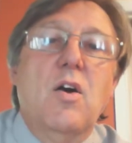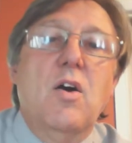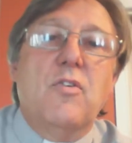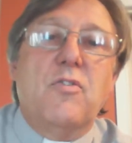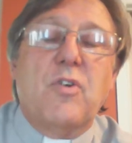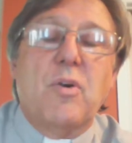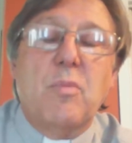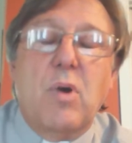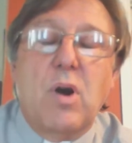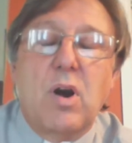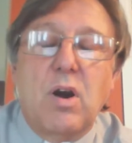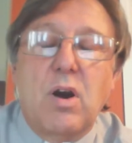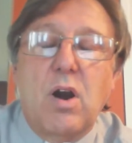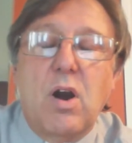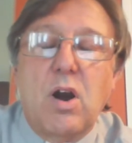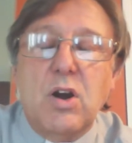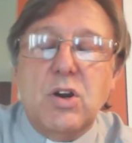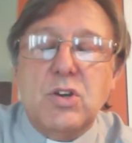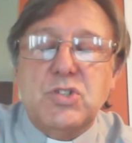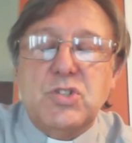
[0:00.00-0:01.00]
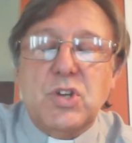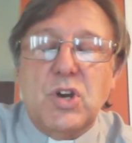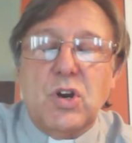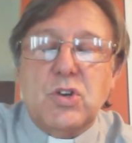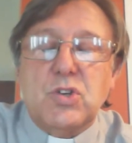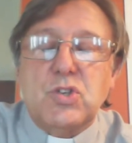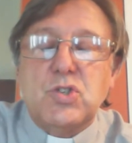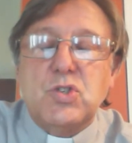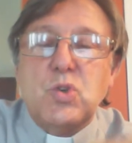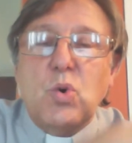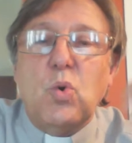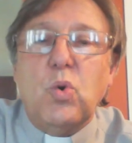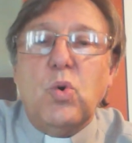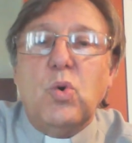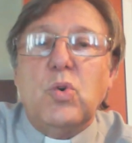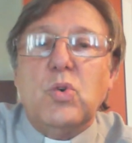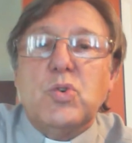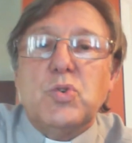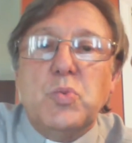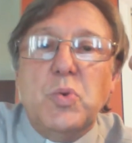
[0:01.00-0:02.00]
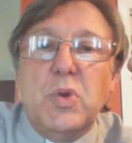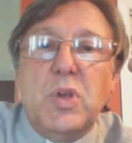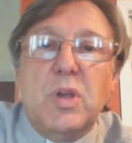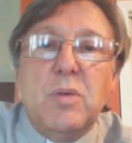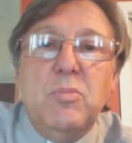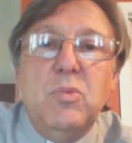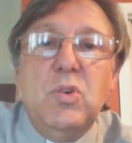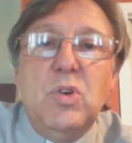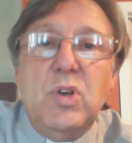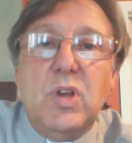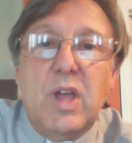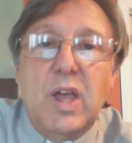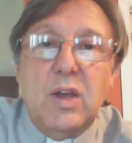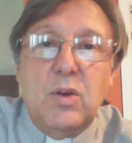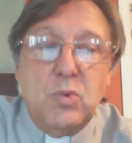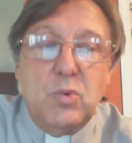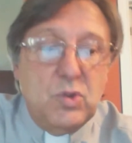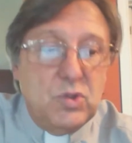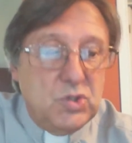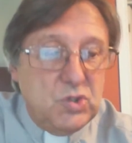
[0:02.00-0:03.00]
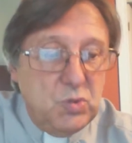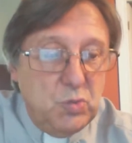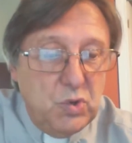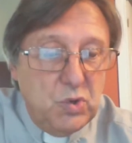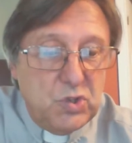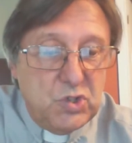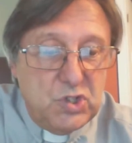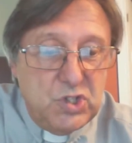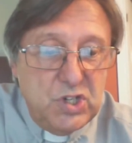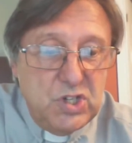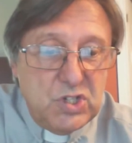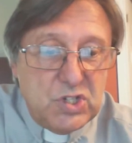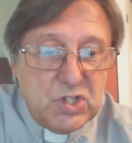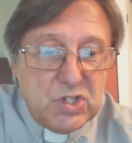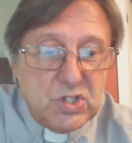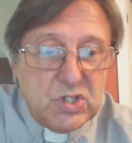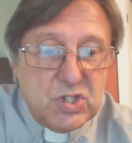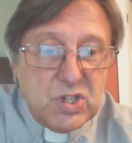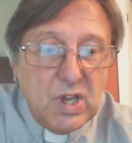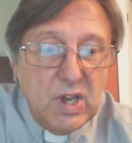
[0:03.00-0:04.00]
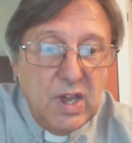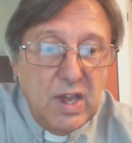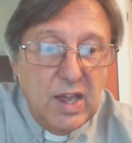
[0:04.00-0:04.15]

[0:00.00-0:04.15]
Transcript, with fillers: from our hearts and our souls, we communicate with with Jesus,